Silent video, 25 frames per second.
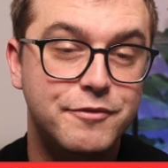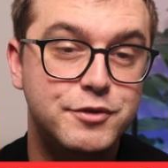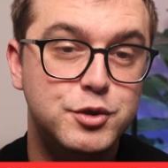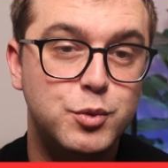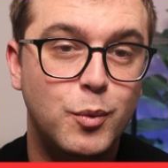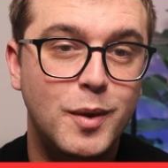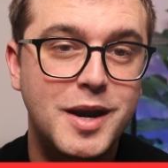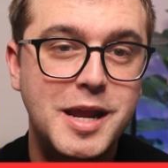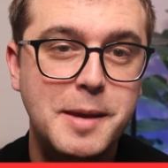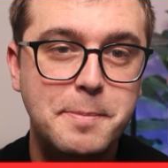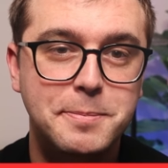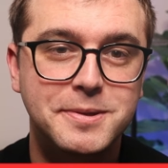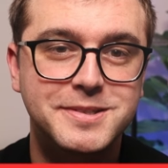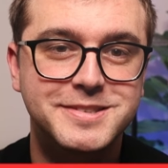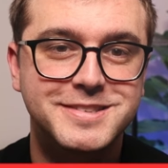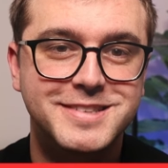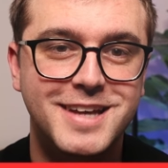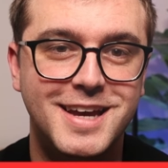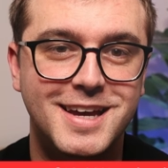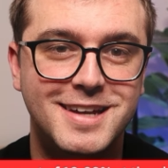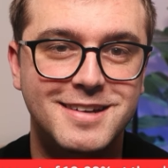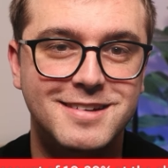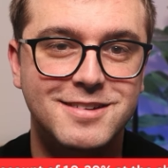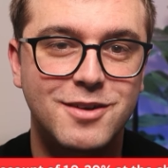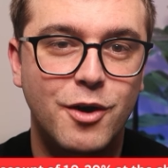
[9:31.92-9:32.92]
of
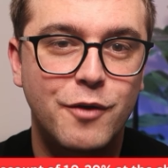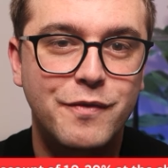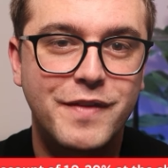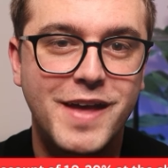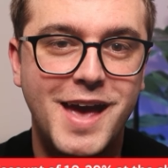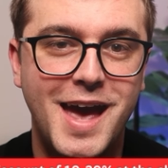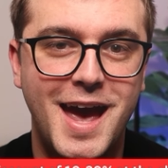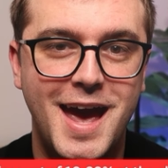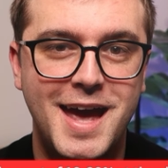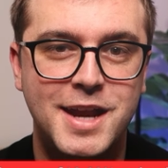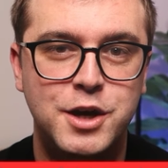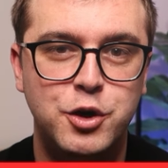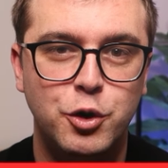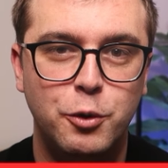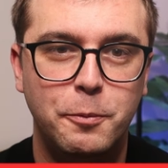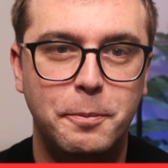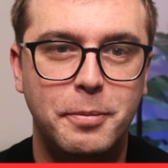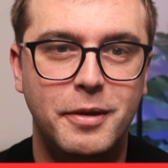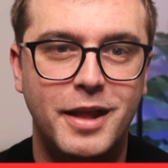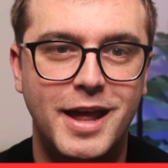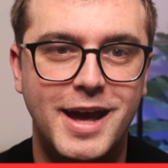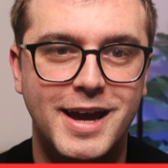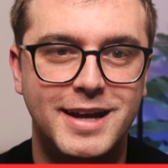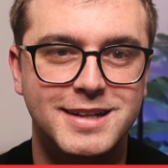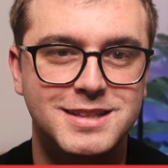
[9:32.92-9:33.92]
20% on their annual
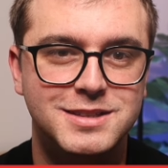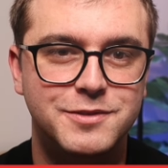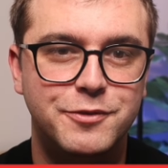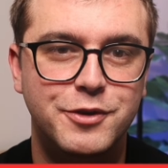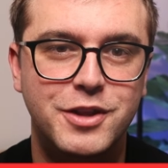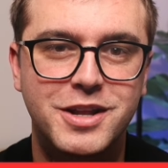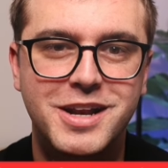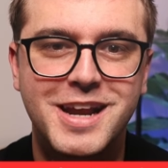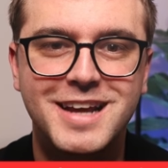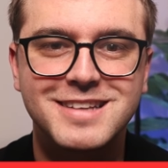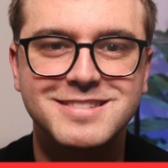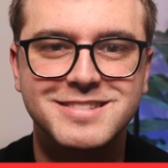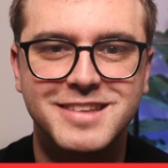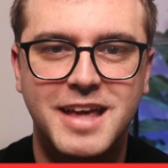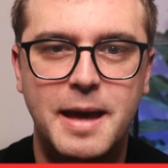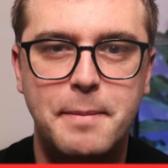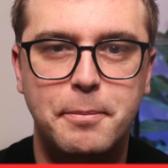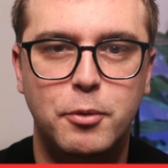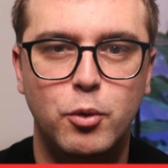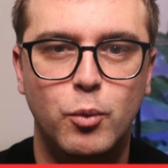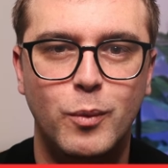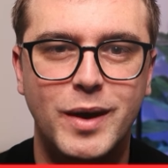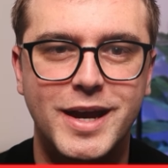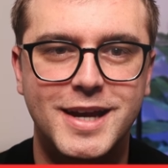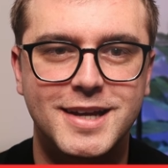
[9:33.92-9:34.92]
plans for the next
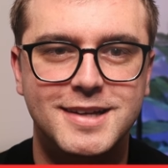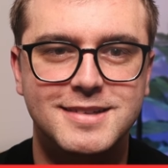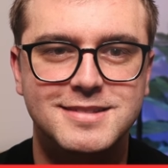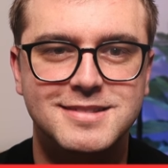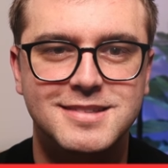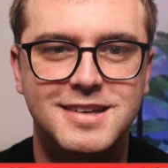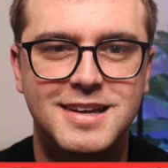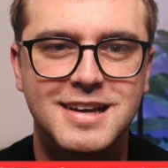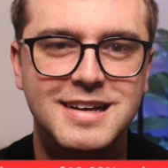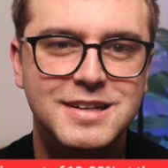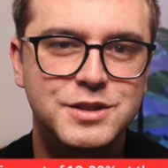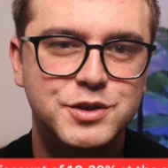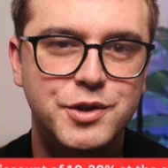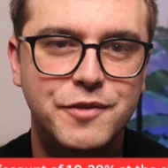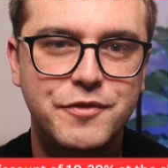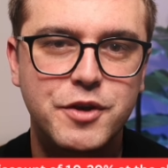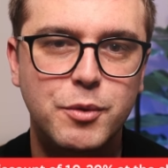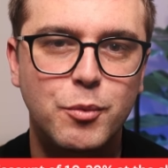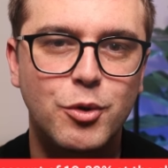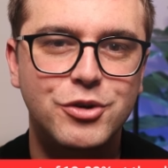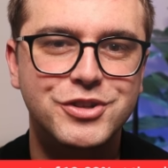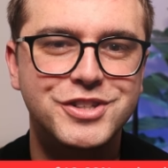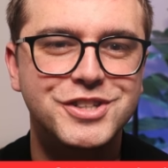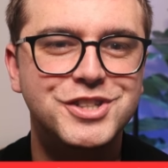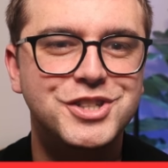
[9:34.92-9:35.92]
couple weeks. So if you
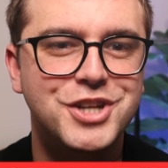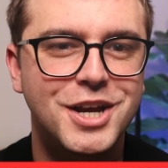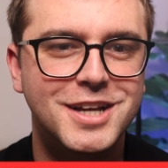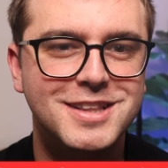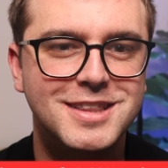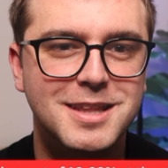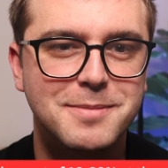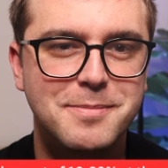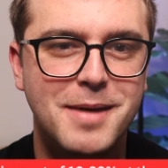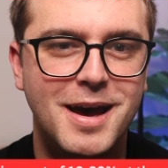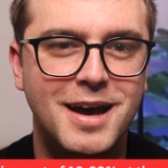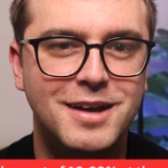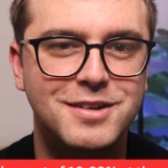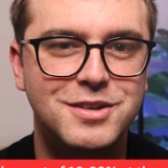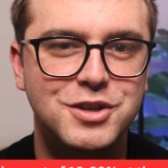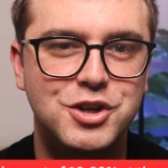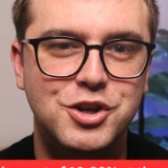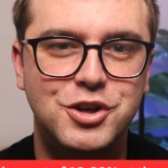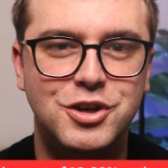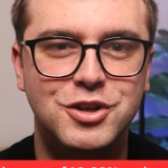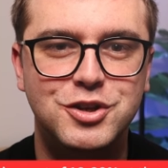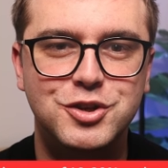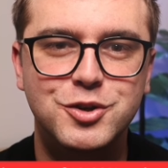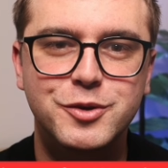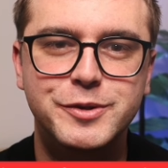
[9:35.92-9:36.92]
want to check them out, you
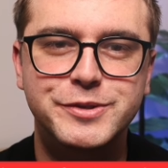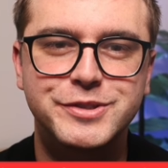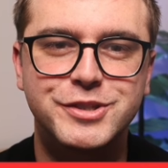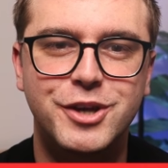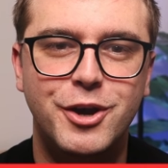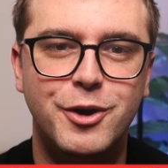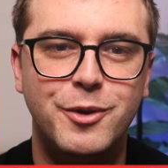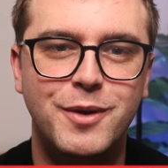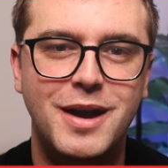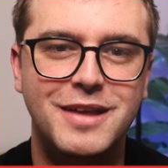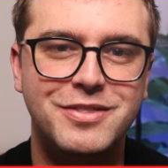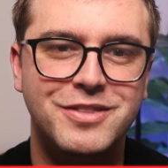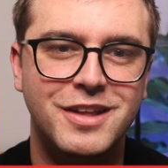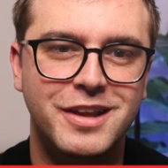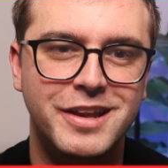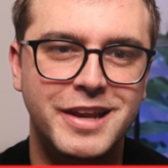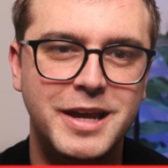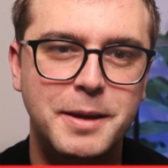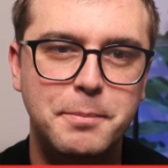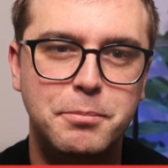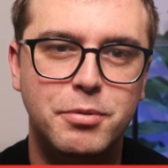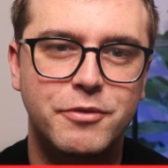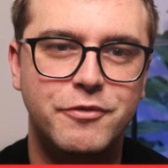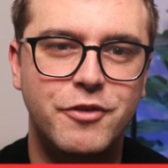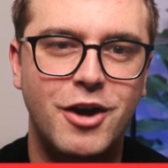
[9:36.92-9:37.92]
can do so at the
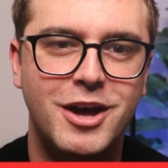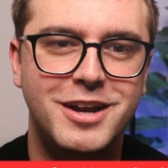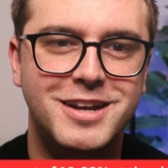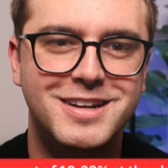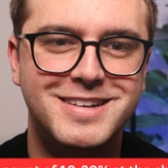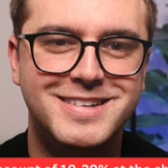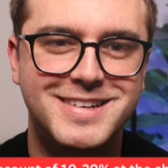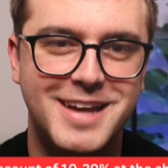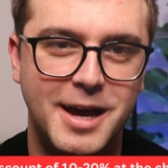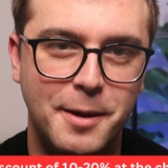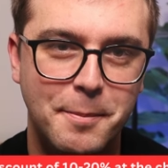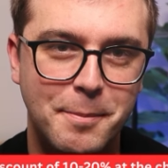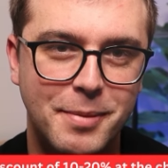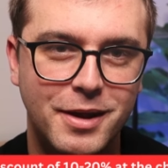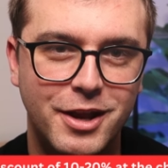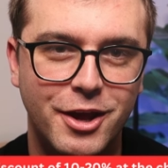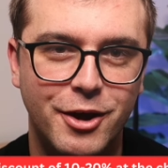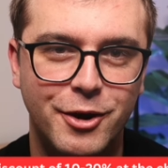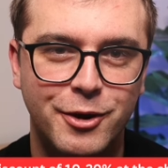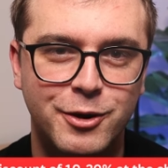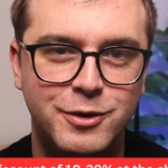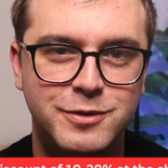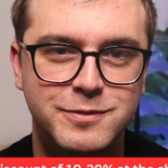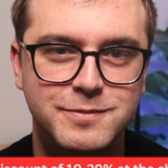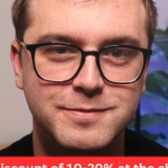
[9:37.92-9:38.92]
link provided down
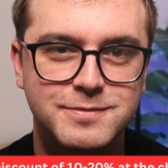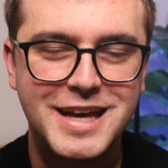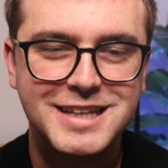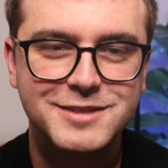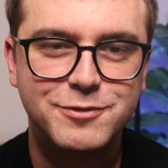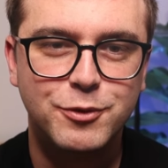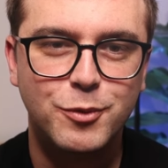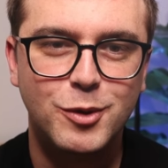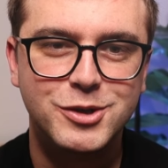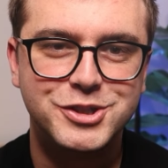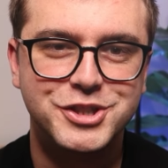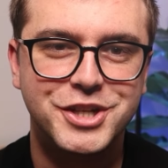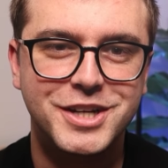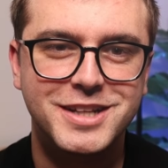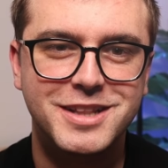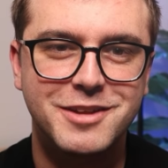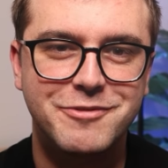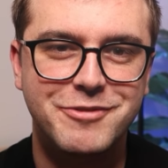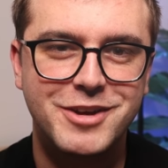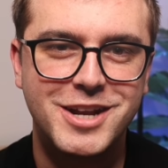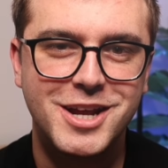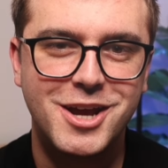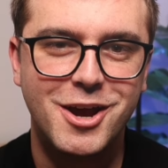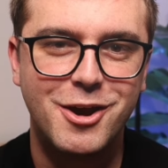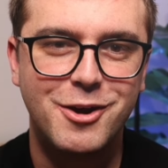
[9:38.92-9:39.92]
below. Thanks for watching the
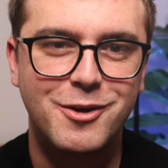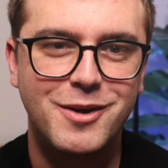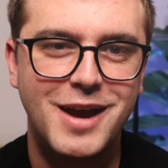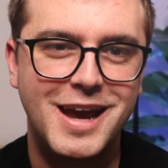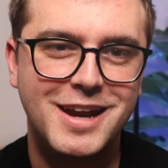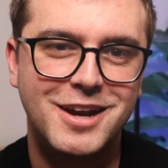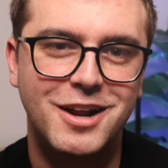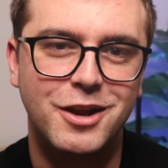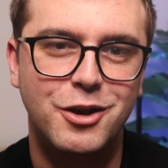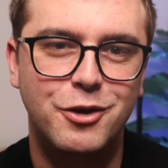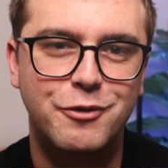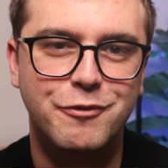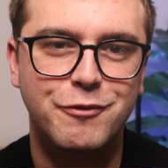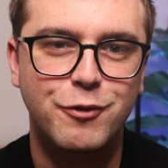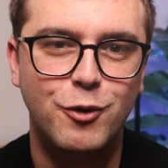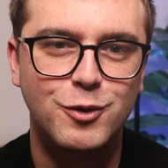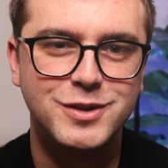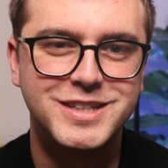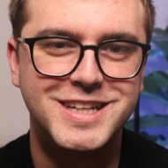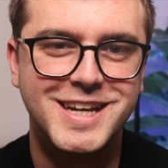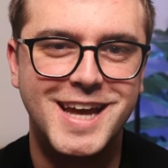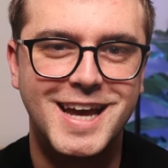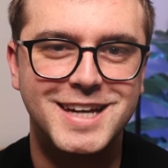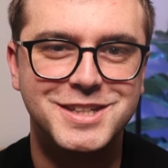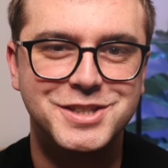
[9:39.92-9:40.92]
video and I look forward
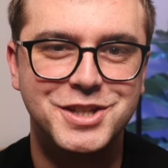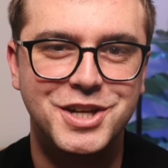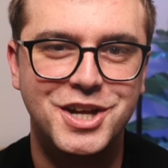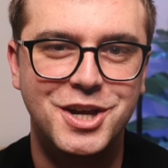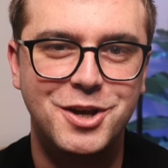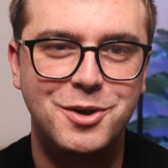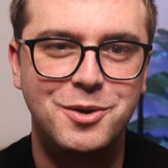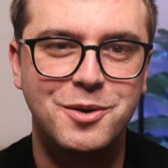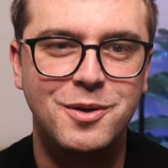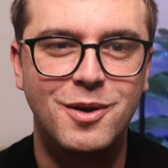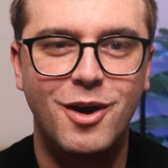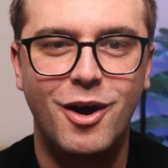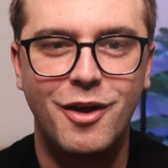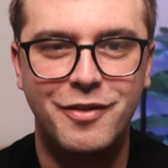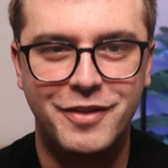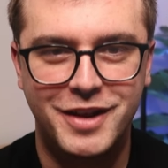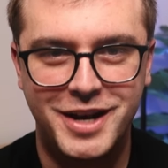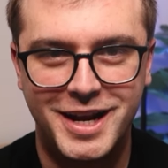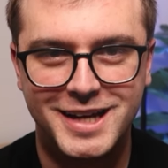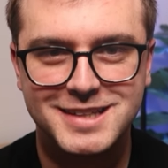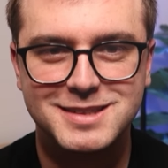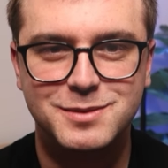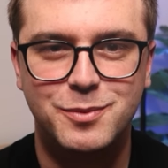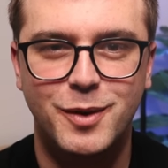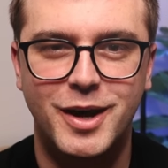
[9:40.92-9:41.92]
to catching you on the
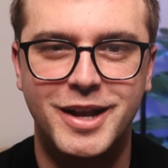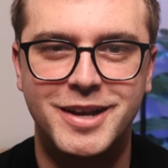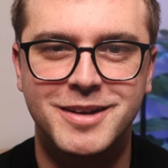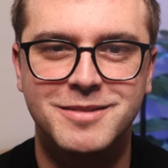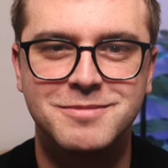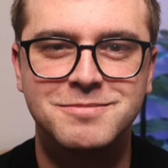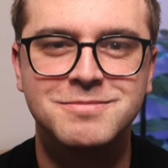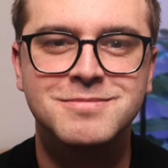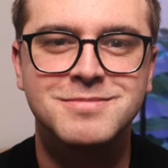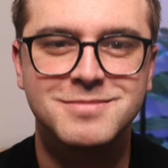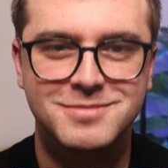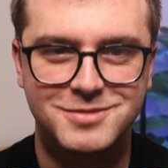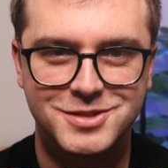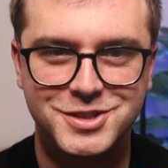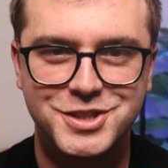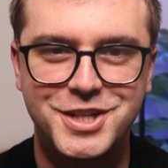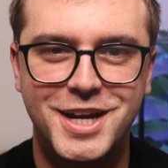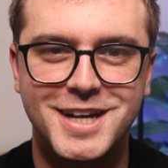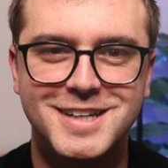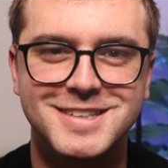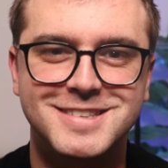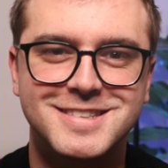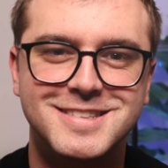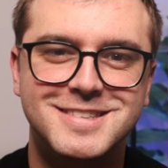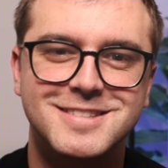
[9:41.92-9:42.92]
next one.
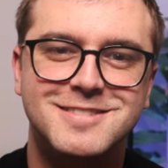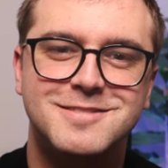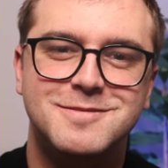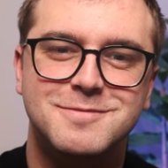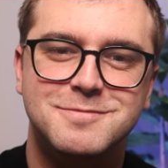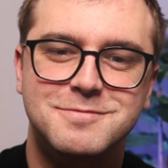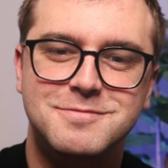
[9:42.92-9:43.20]
Cheers.